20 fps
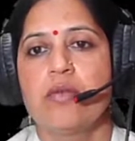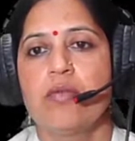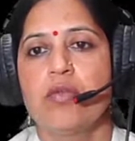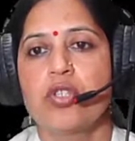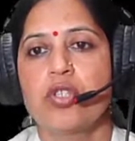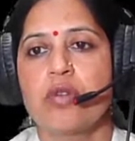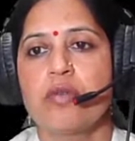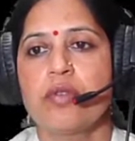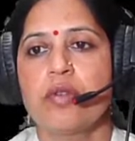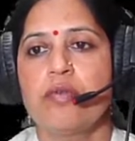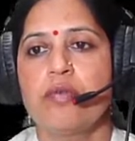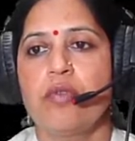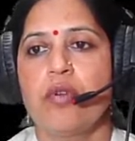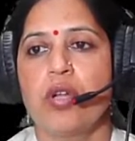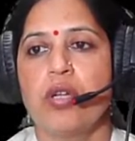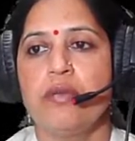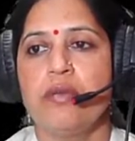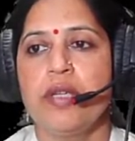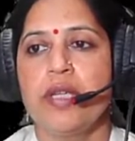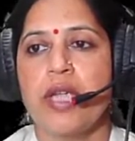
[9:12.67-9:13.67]
which of the
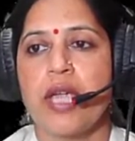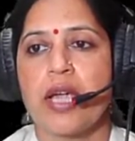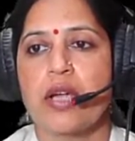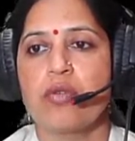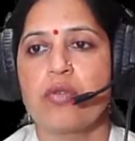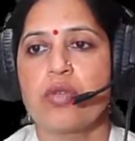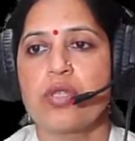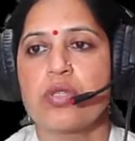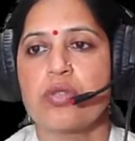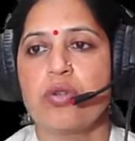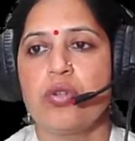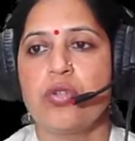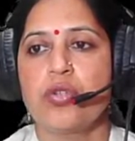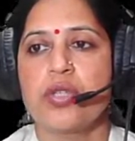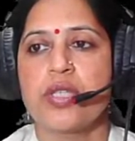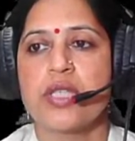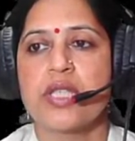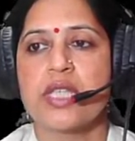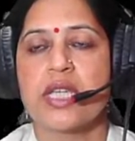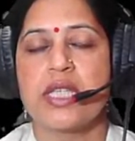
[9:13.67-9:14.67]
following aqueous solutions